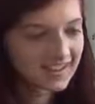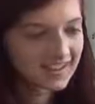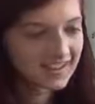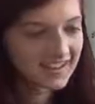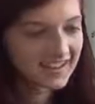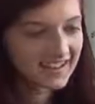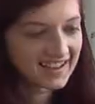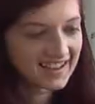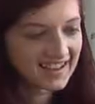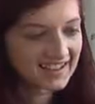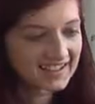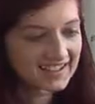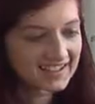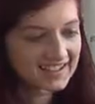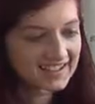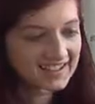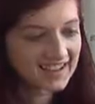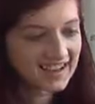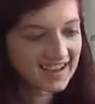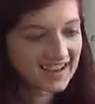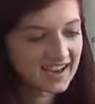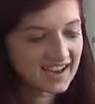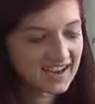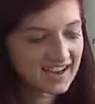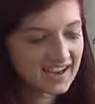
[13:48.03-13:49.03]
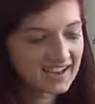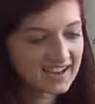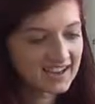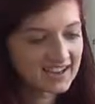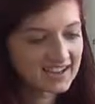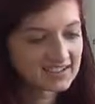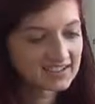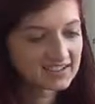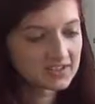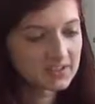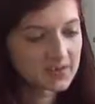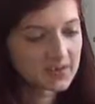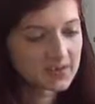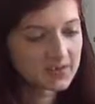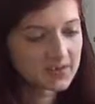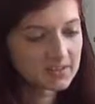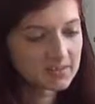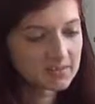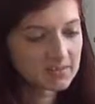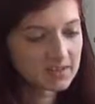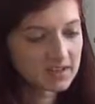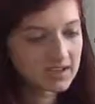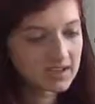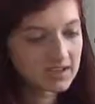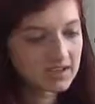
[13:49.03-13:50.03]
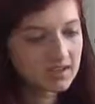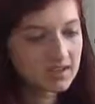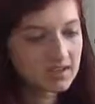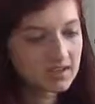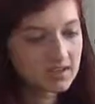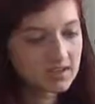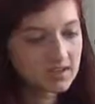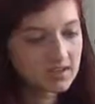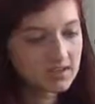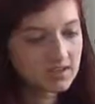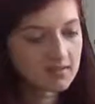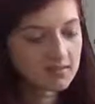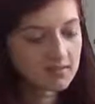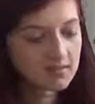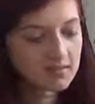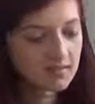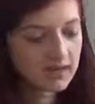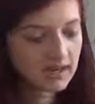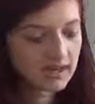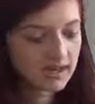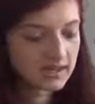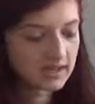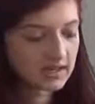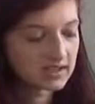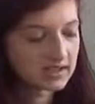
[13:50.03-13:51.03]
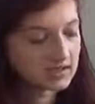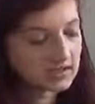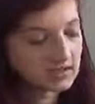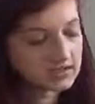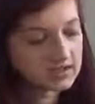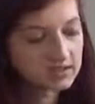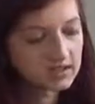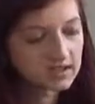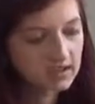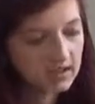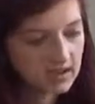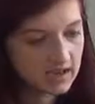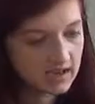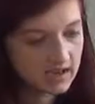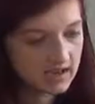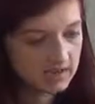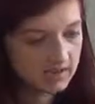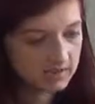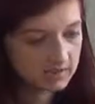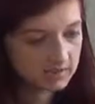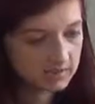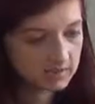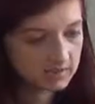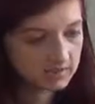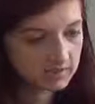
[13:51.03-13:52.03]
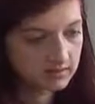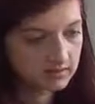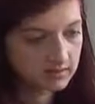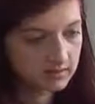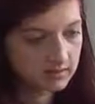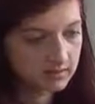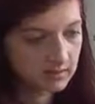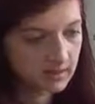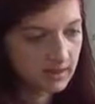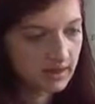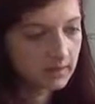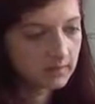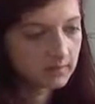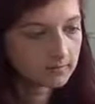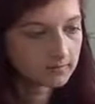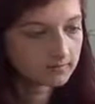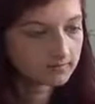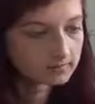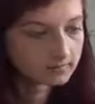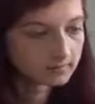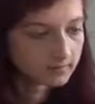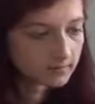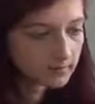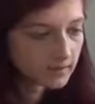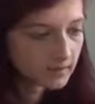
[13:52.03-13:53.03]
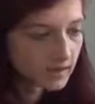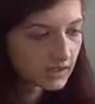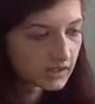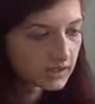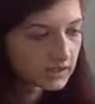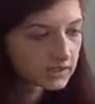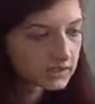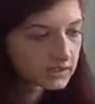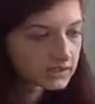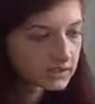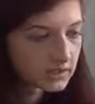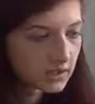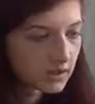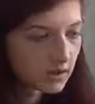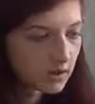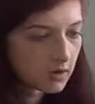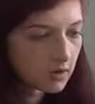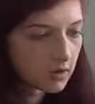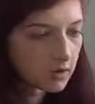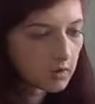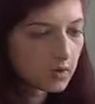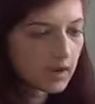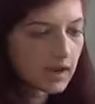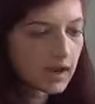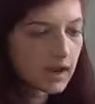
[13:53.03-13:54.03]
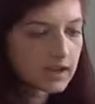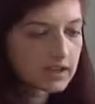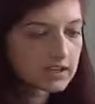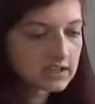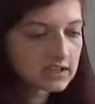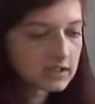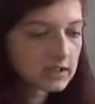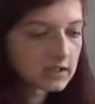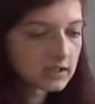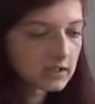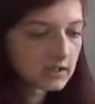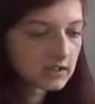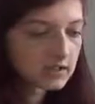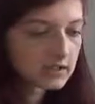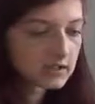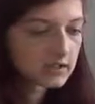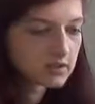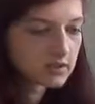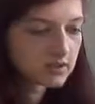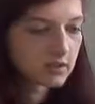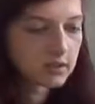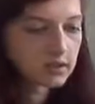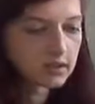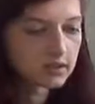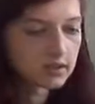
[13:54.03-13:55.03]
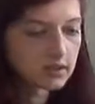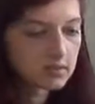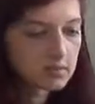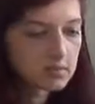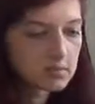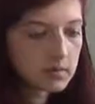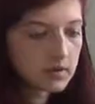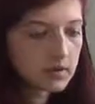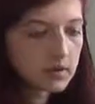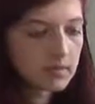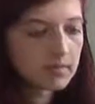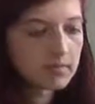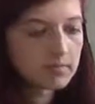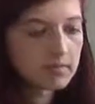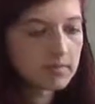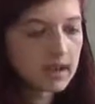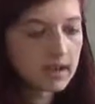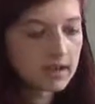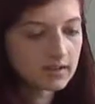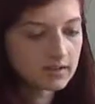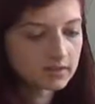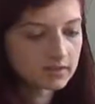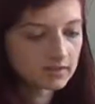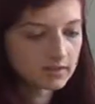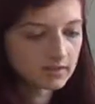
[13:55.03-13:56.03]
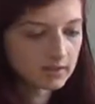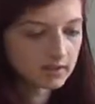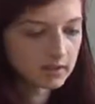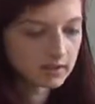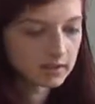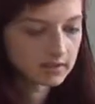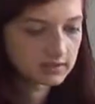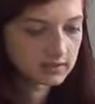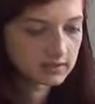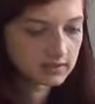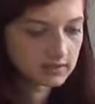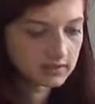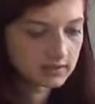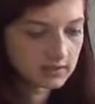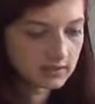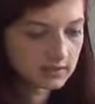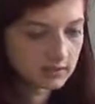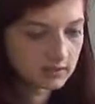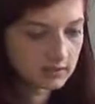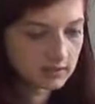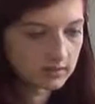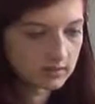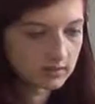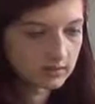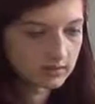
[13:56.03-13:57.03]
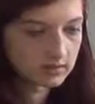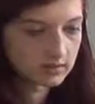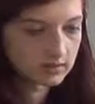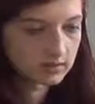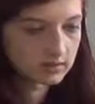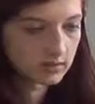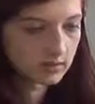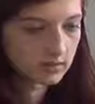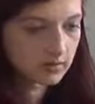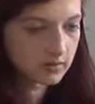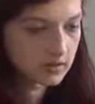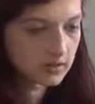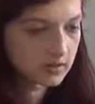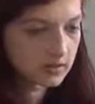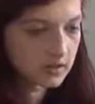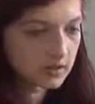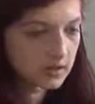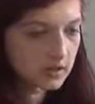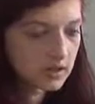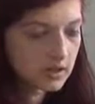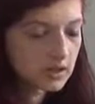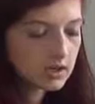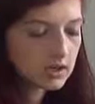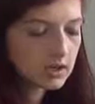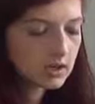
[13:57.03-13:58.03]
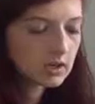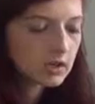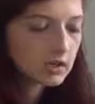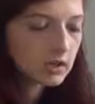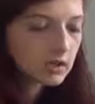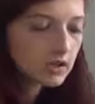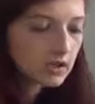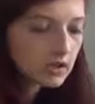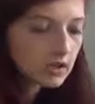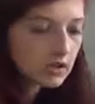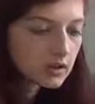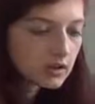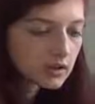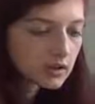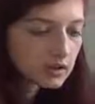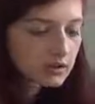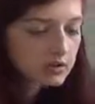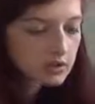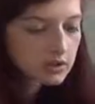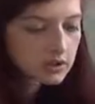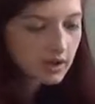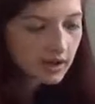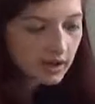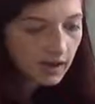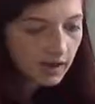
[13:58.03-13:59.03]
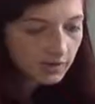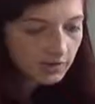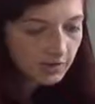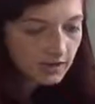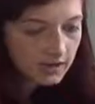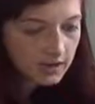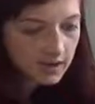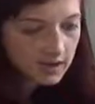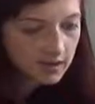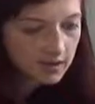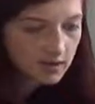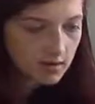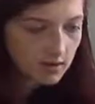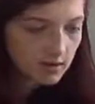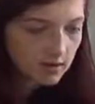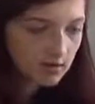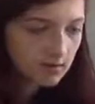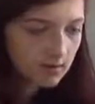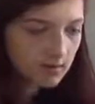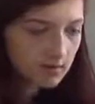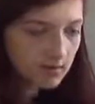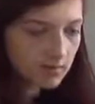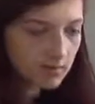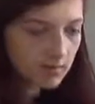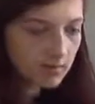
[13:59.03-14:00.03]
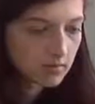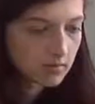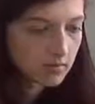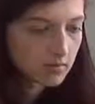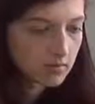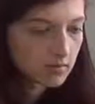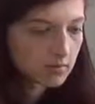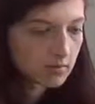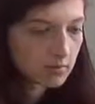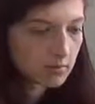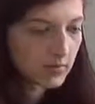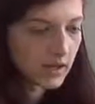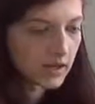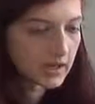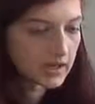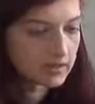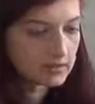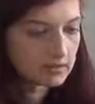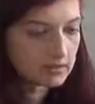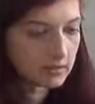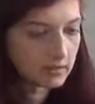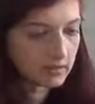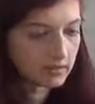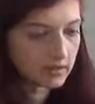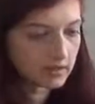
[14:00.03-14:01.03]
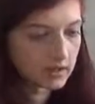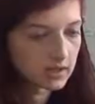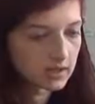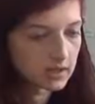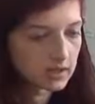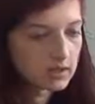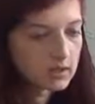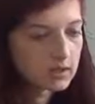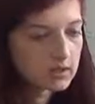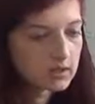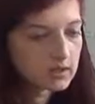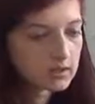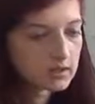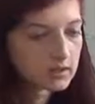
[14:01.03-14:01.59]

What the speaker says: It's going to be minus x, right? So we're actually going to do a little bit of math for this. So you should have a minus block right here.